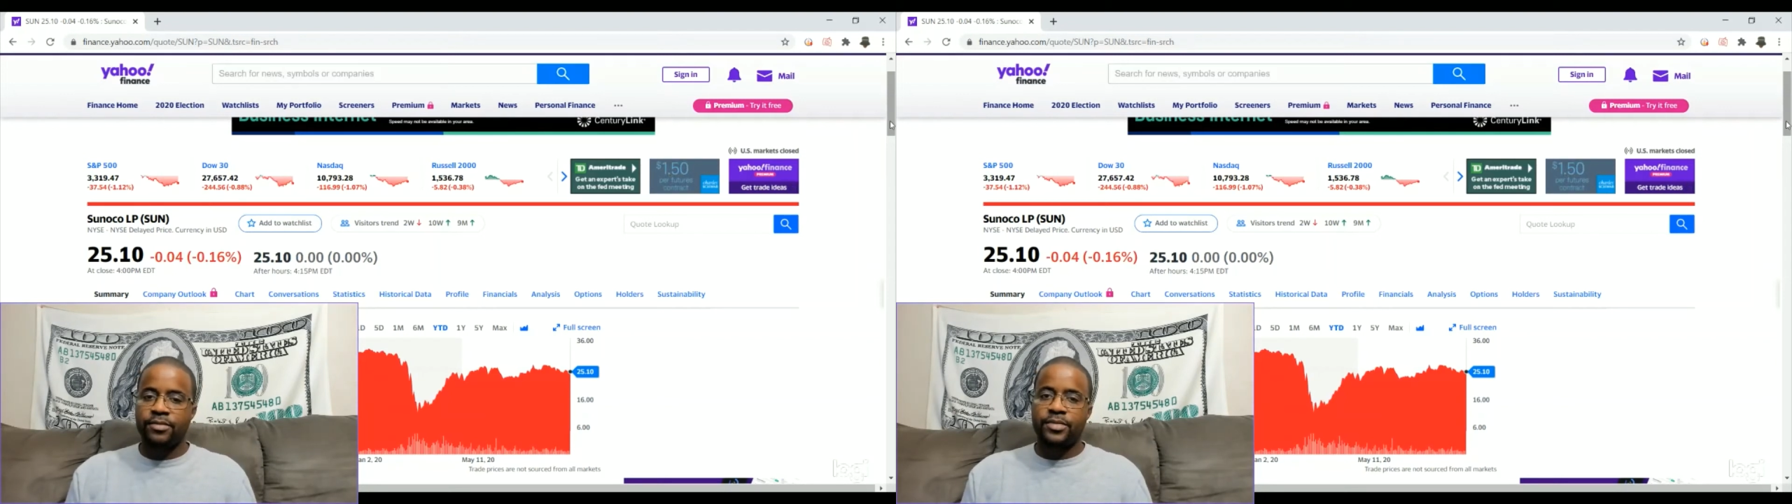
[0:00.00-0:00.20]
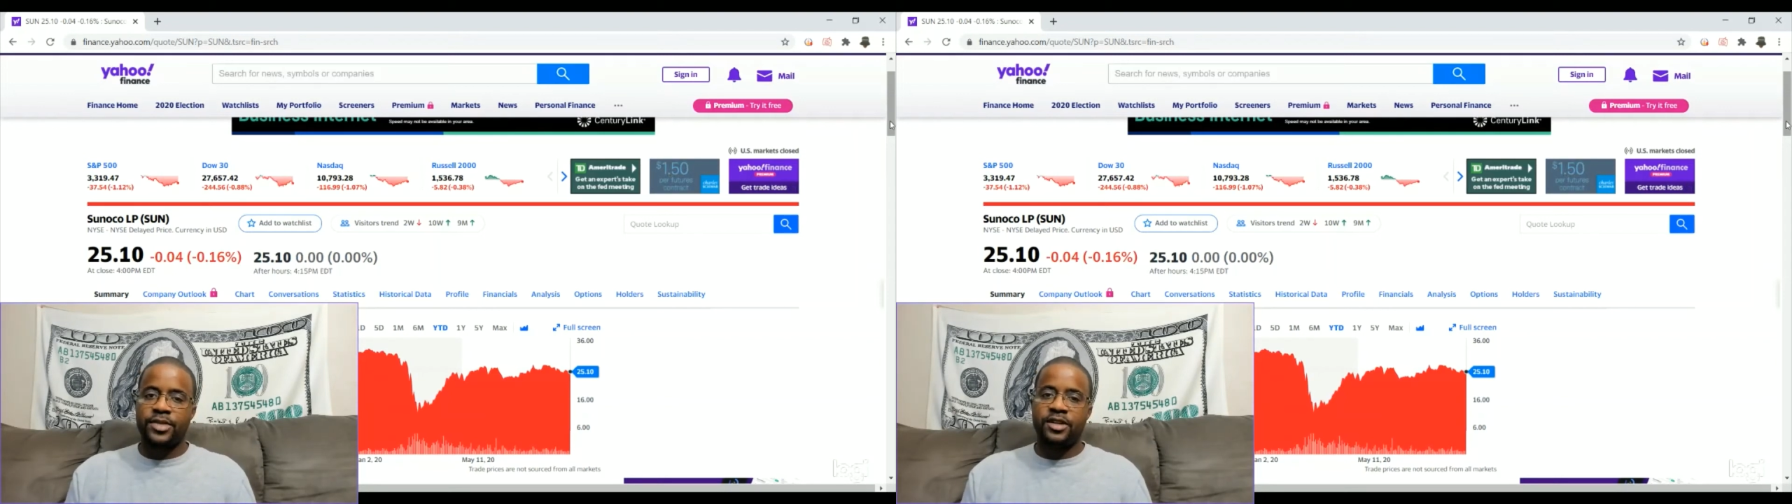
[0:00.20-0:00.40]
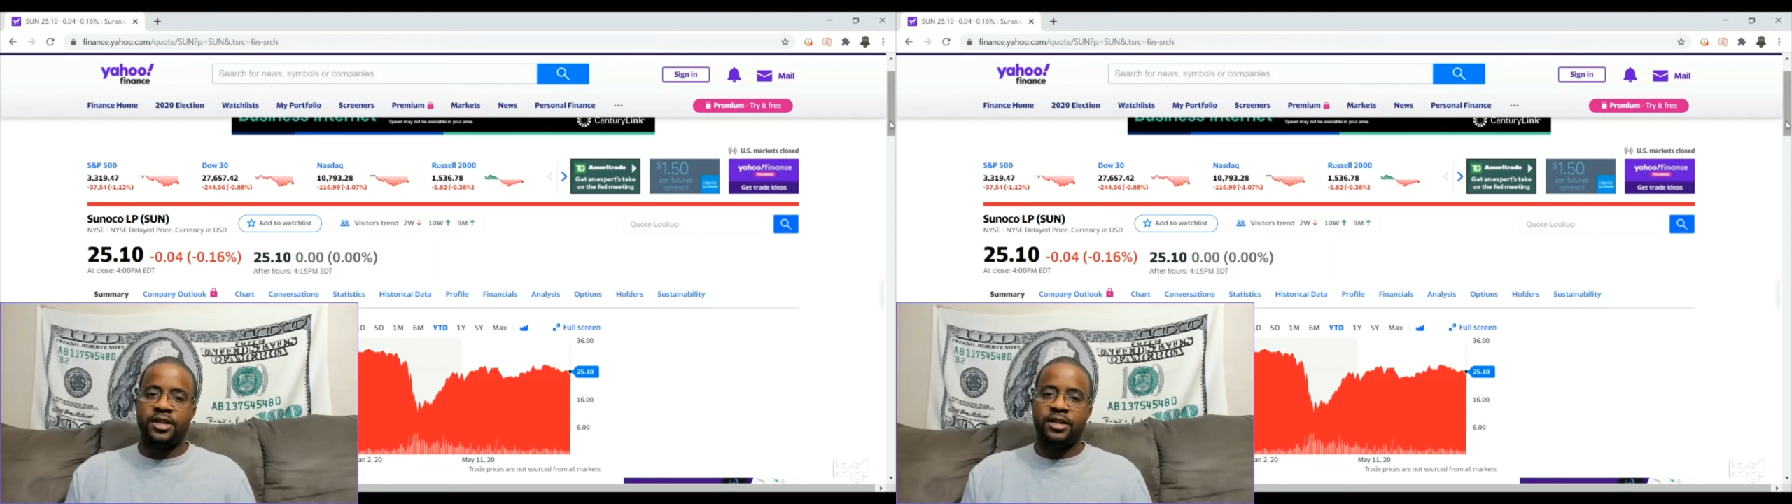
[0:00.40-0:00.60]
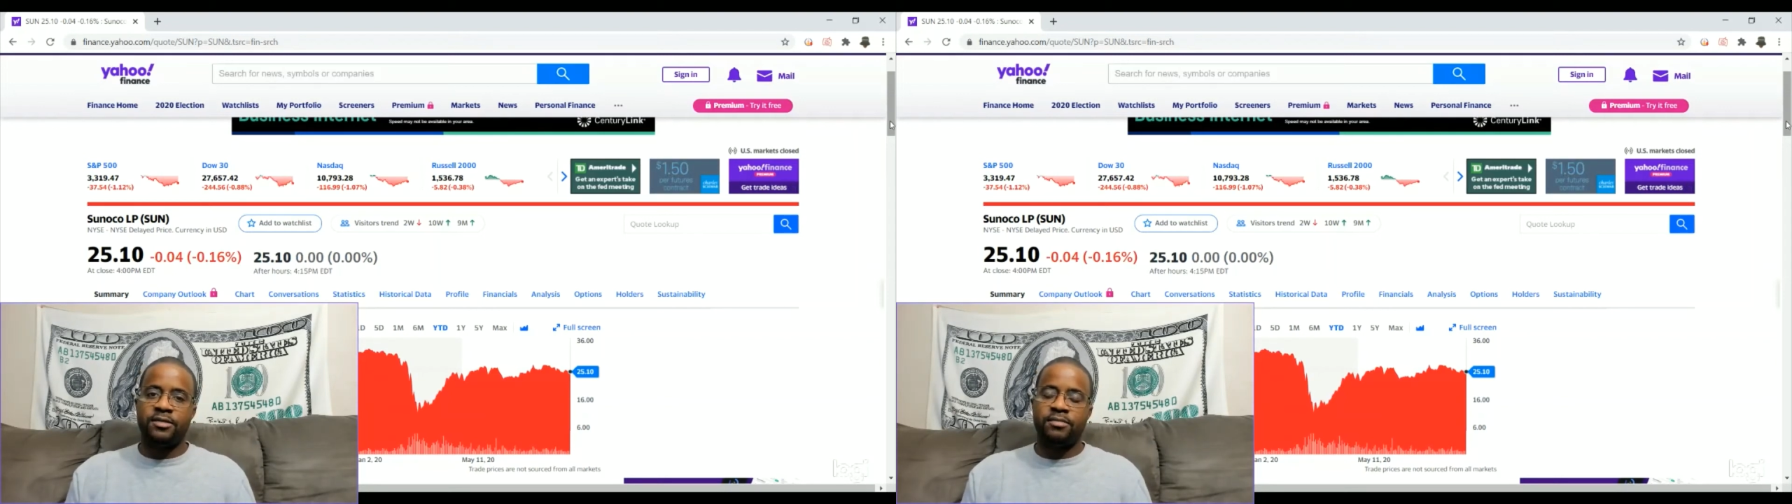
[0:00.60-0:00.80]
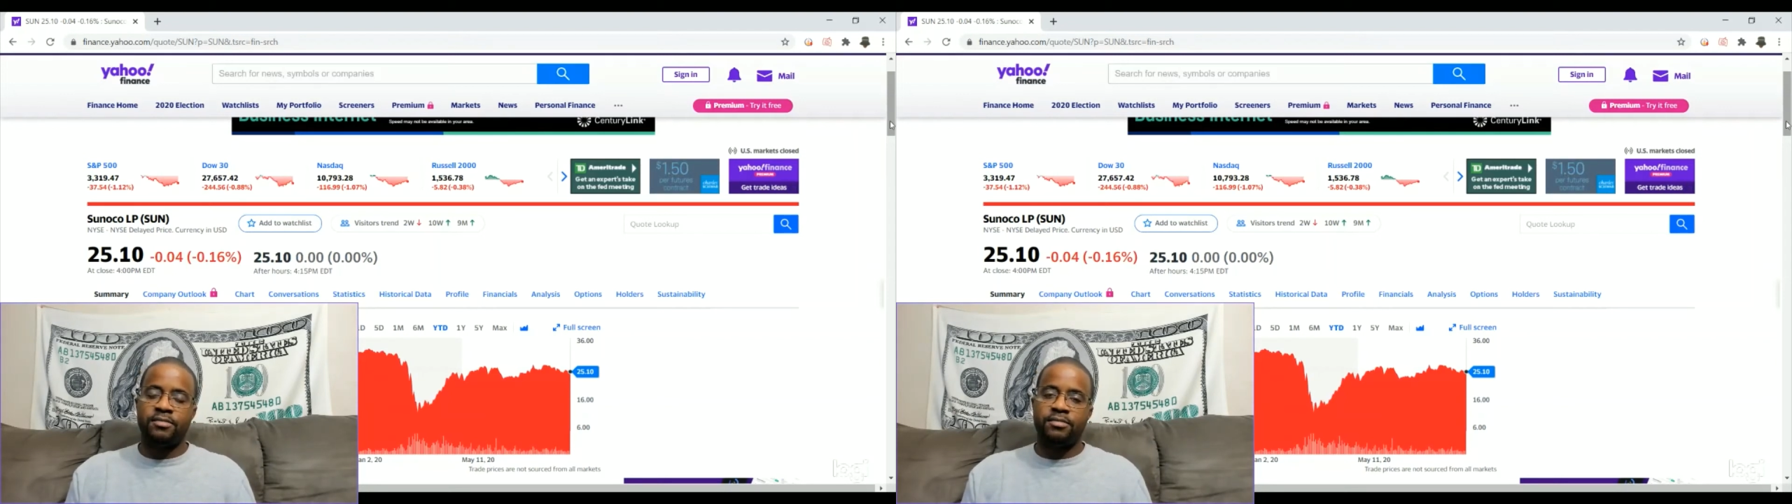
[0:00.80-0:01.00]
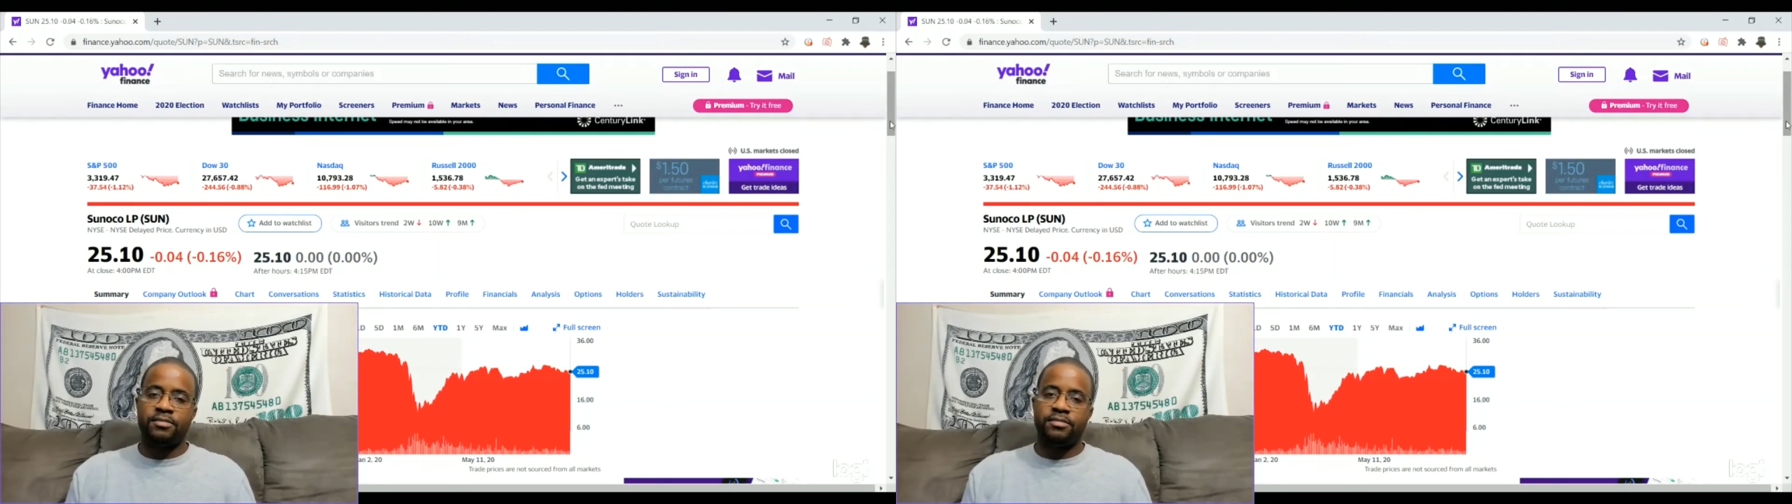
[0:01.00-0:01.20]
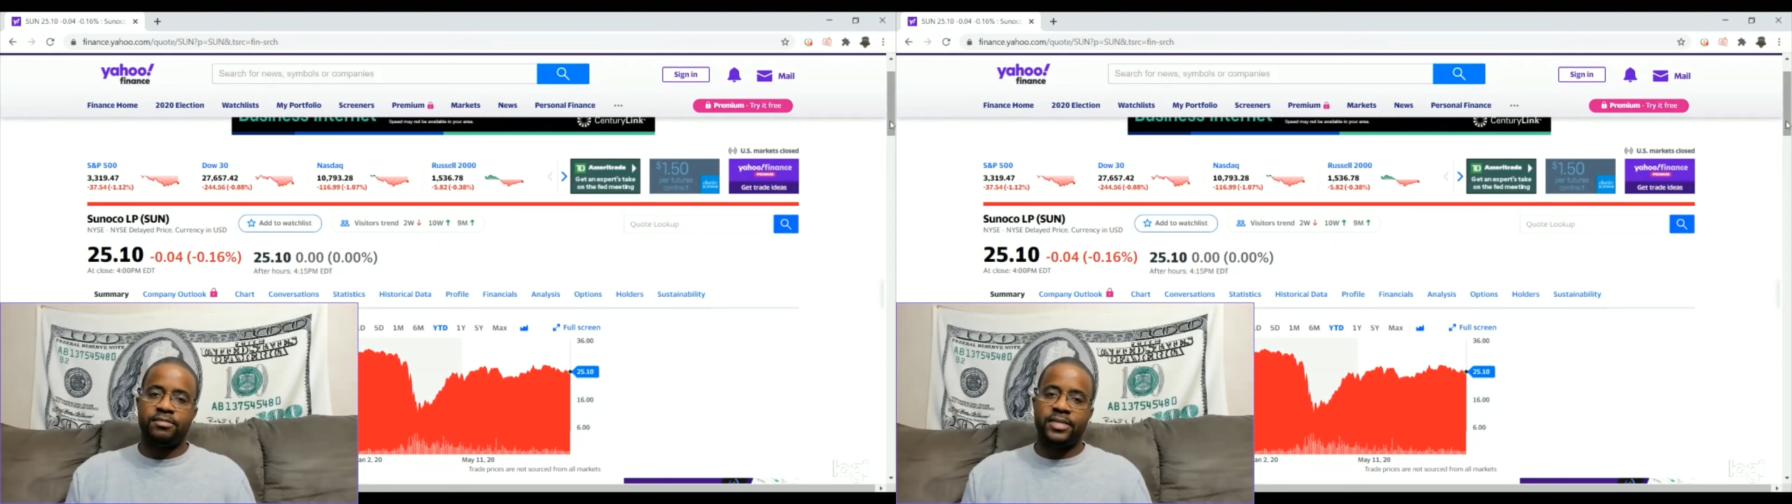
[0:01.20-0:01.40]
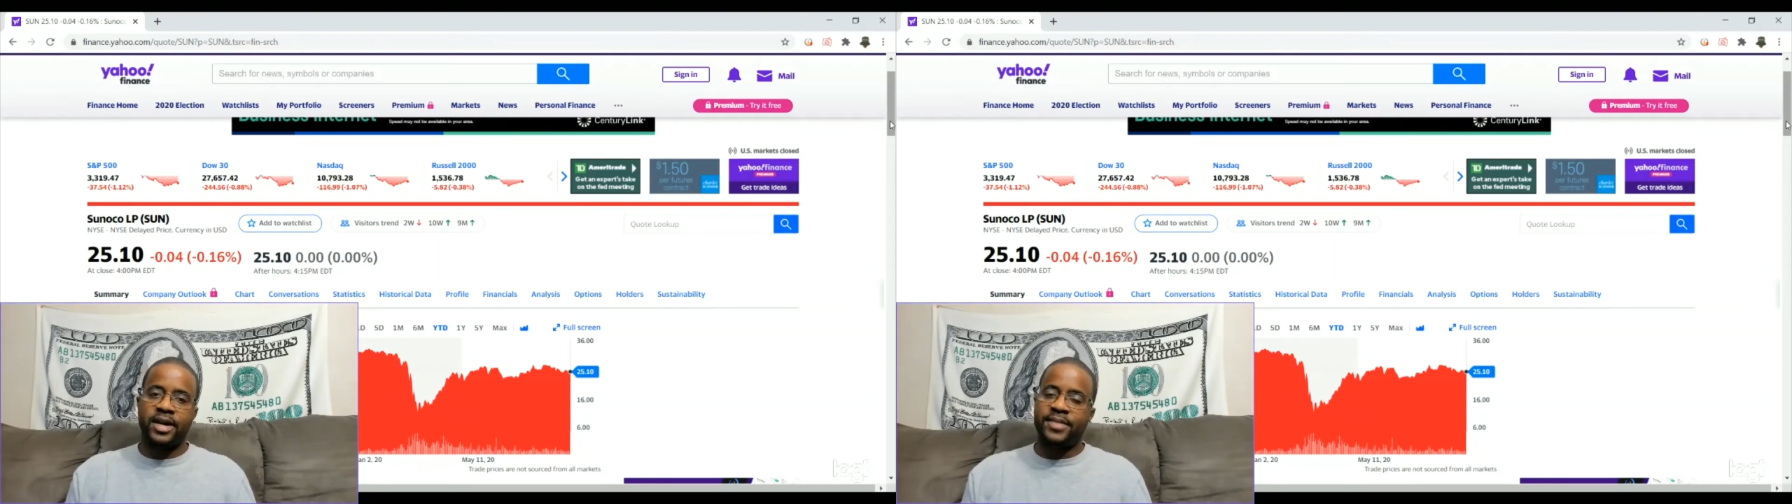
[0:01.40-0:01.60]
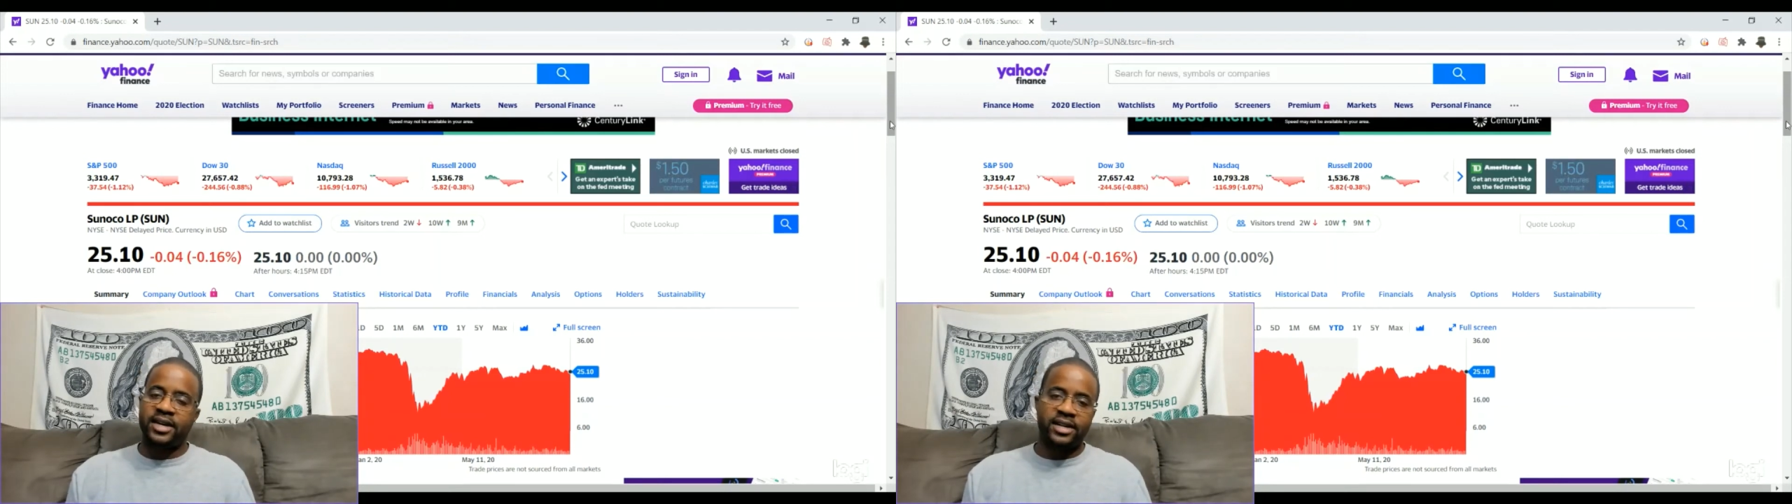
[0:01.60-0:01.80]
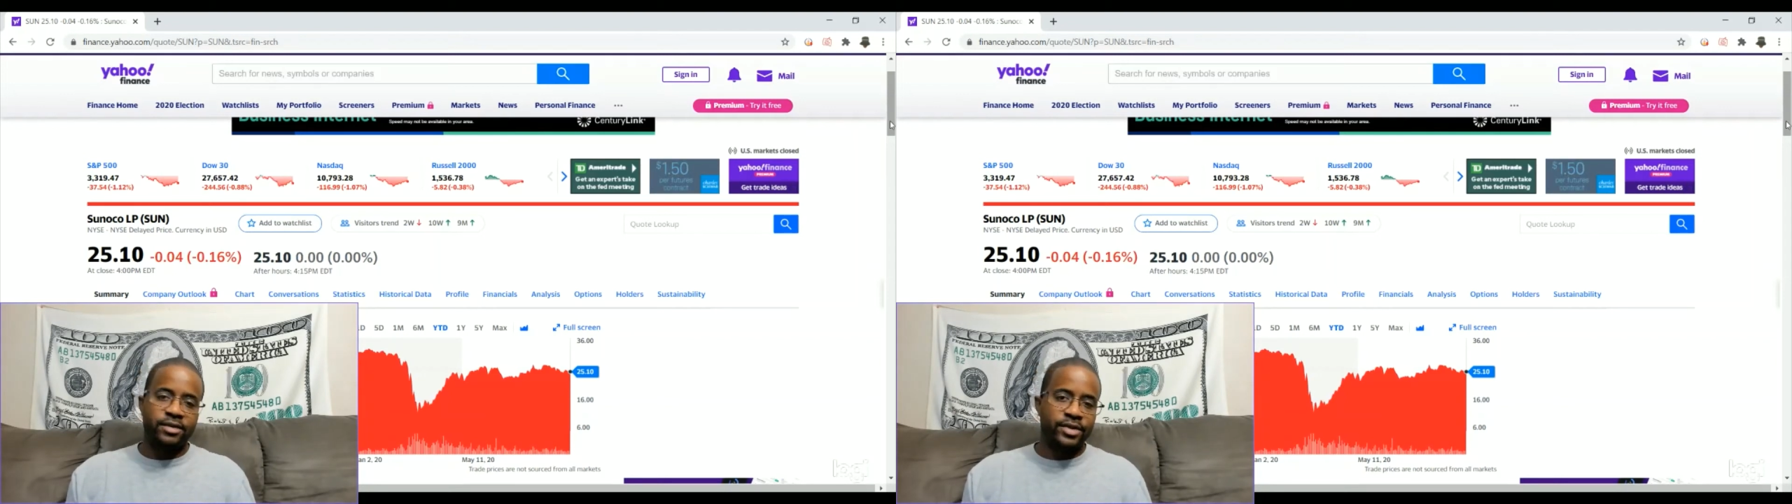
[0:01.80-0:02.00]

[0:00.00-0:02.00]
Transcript: um, I'm not going to